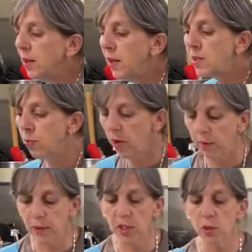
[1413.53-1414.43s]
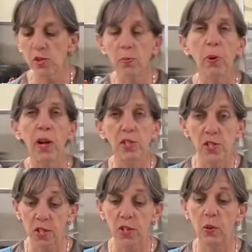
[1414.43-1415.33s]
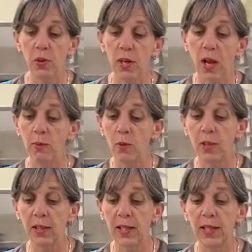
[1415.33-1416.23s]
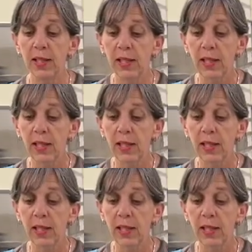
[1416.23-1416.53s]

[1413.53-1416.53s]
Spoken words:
It's probably no surprise to you that I'm really